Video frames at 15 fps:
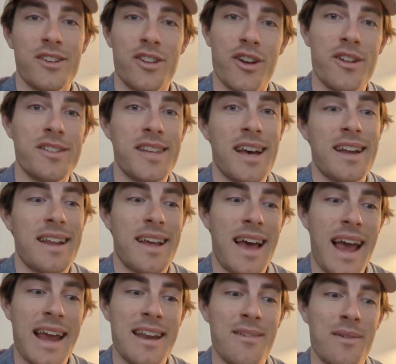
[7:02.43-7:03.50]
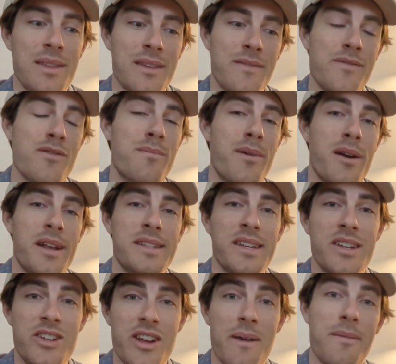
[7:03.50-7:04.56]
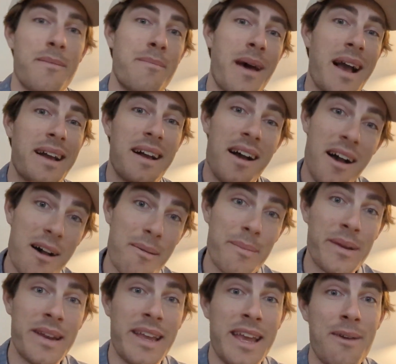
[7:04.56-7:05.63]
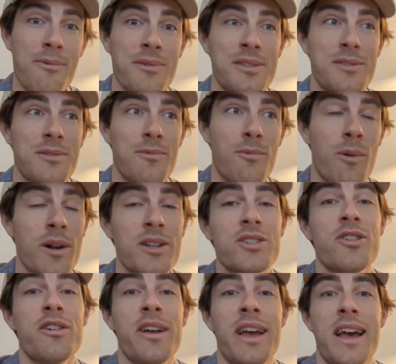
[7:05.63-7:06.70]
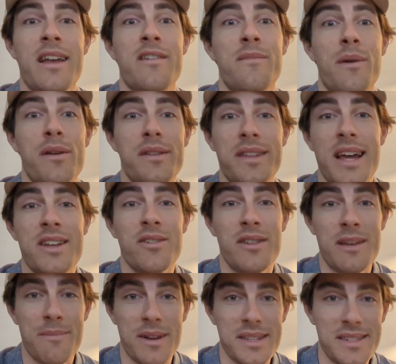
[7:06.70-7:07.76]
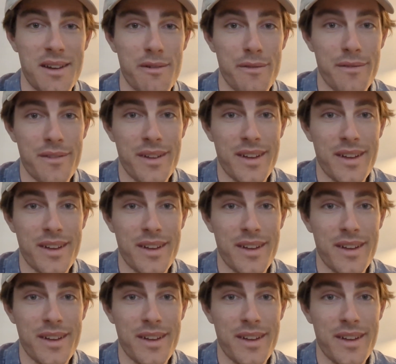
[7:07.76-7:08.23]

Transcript: Turns out Hayden, with a few birdies, had jumped back up, and he was 1 stroke ahead of both Daniel and myself.